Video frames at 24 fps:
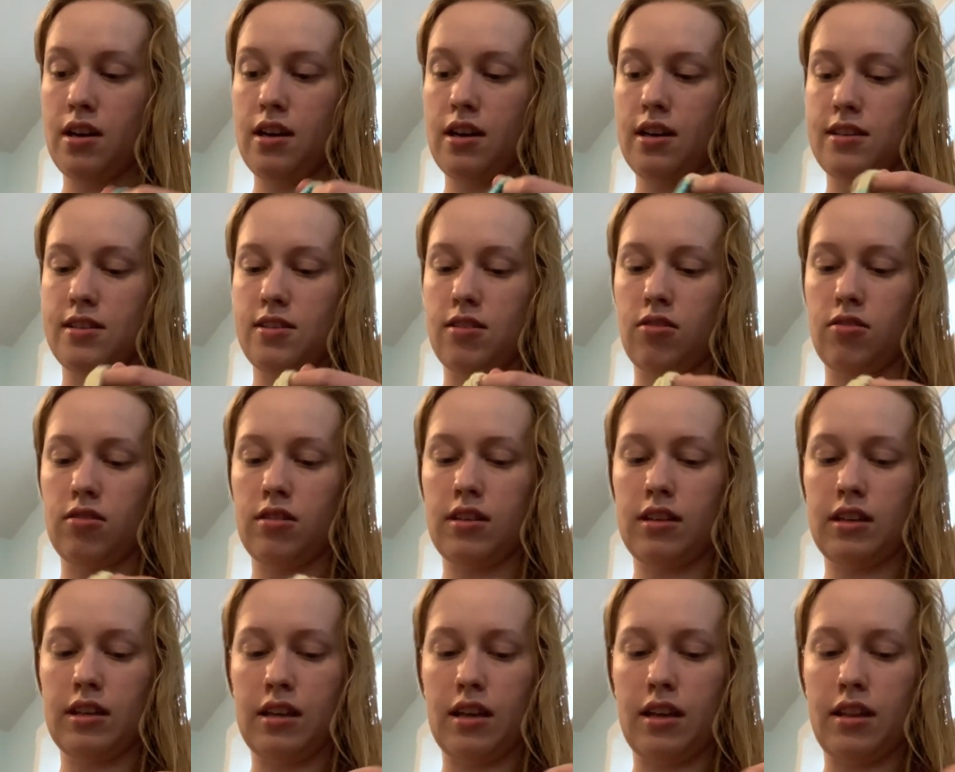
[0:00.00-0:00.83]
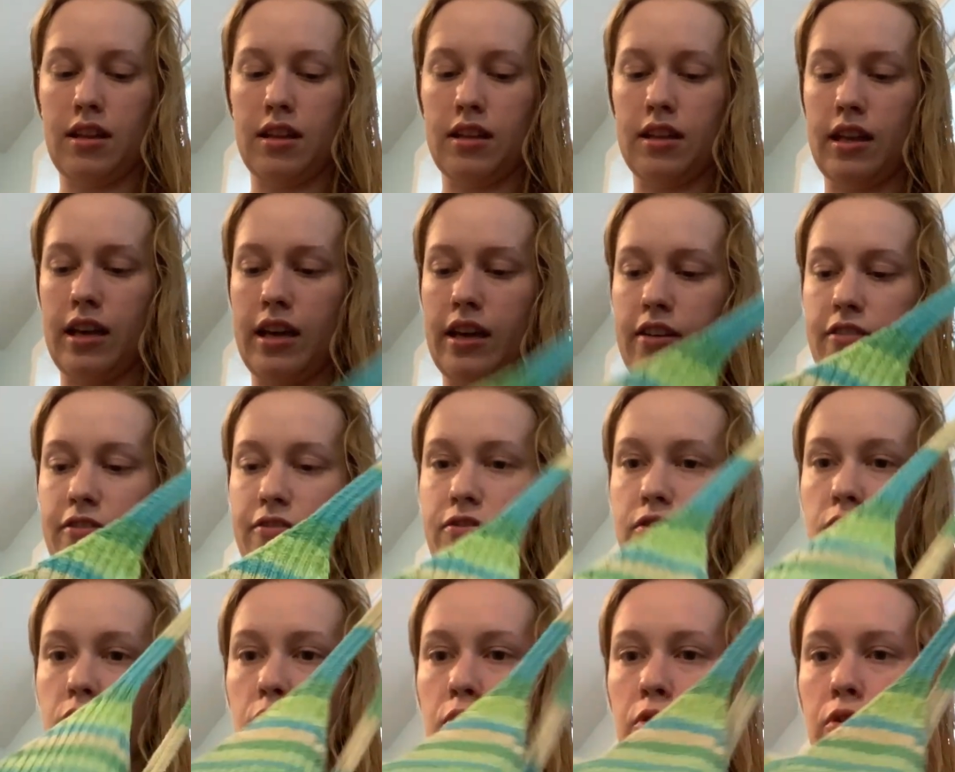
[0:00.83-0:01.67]
Started it, I think, like
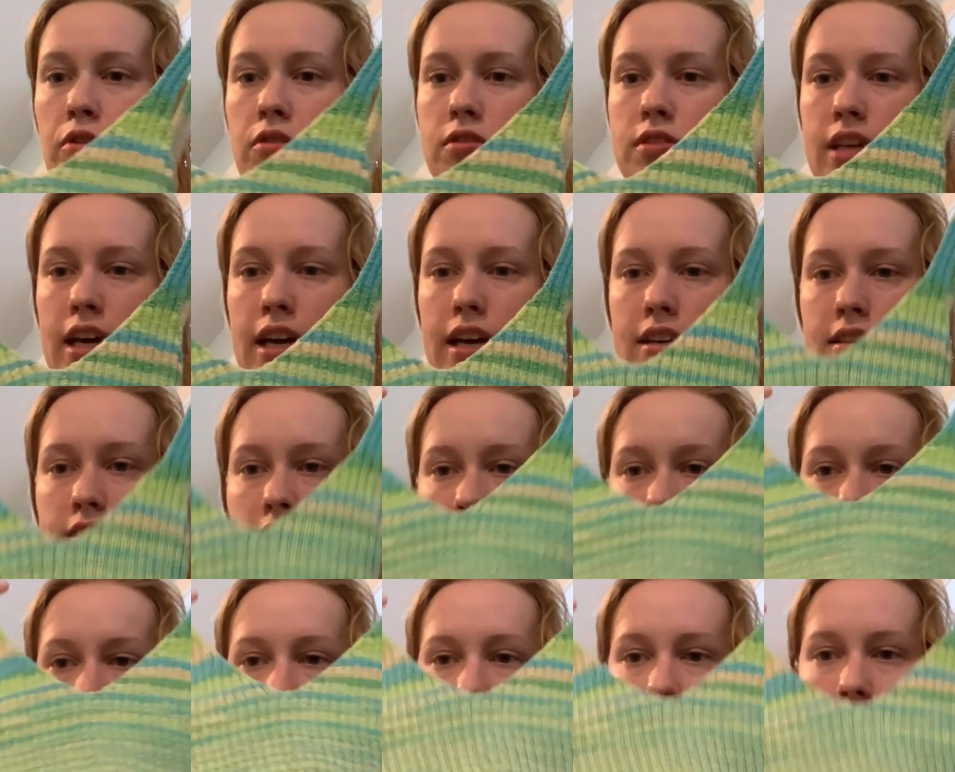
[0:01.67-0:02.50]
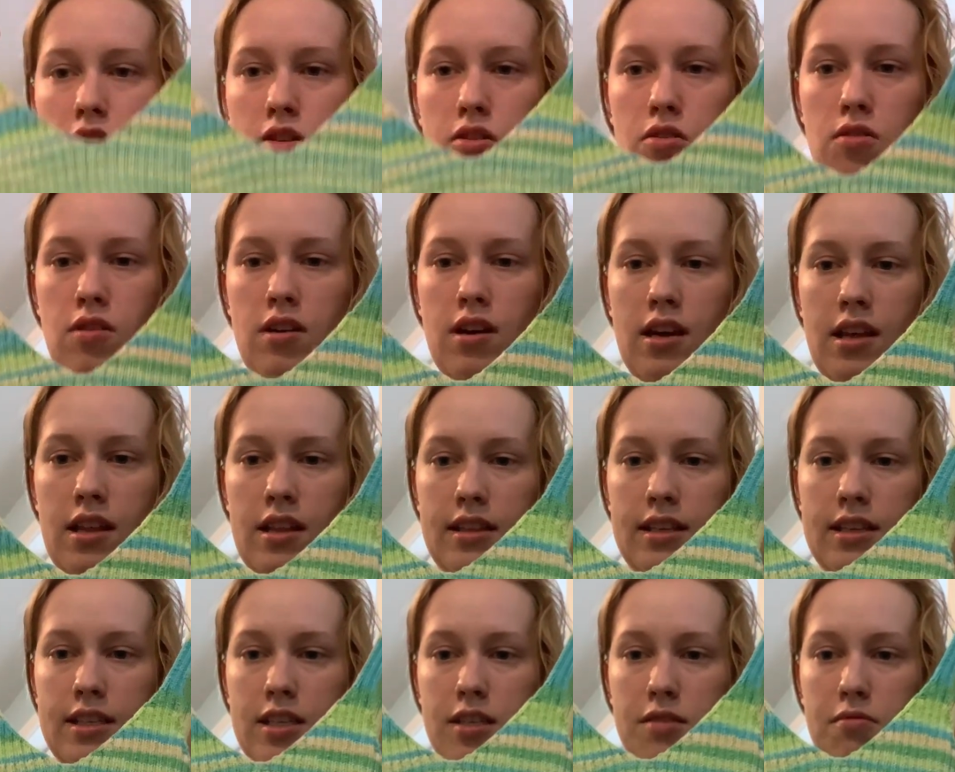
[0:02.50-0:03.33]
4 days ago.
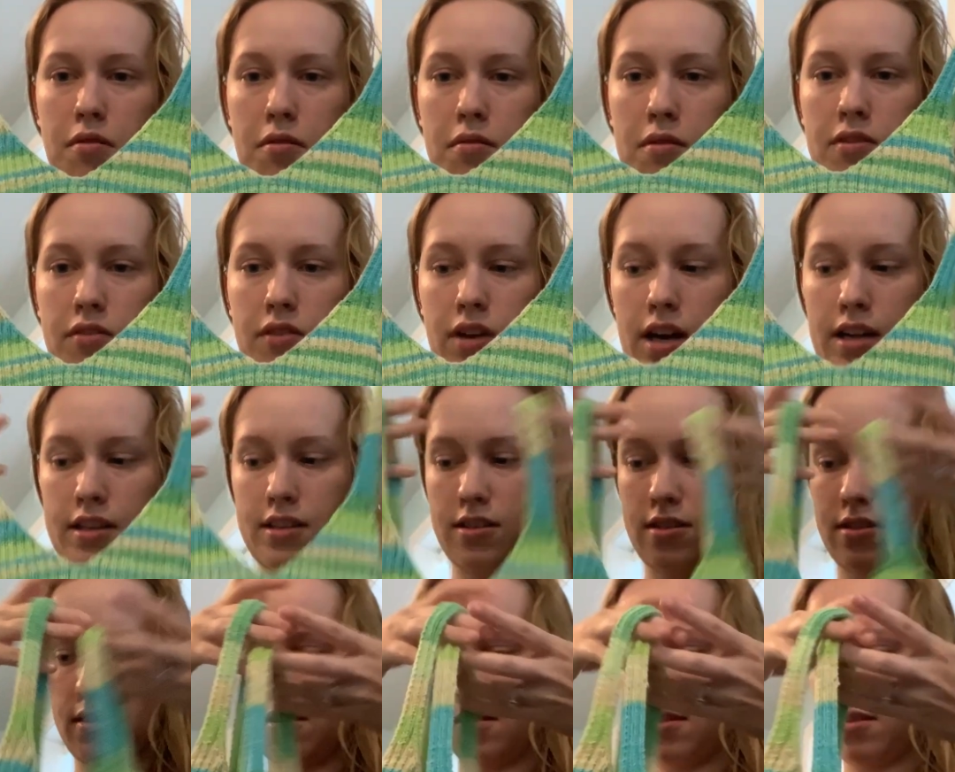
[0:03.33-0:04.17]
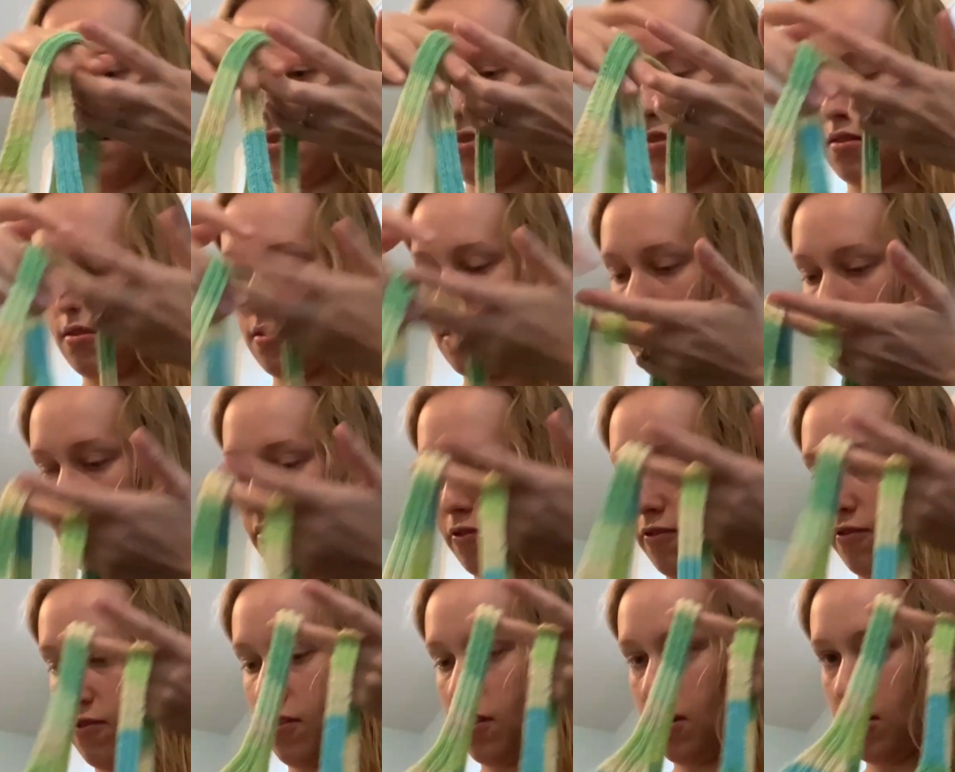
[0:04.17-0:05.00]
This is what we've got so
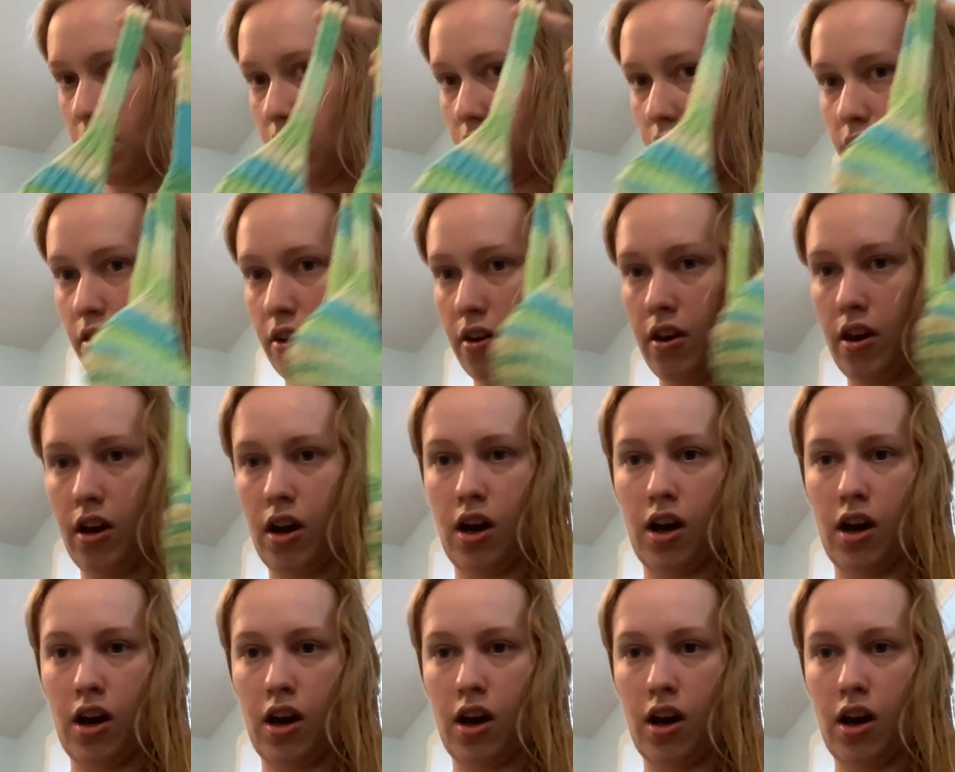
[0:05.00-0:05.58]
far.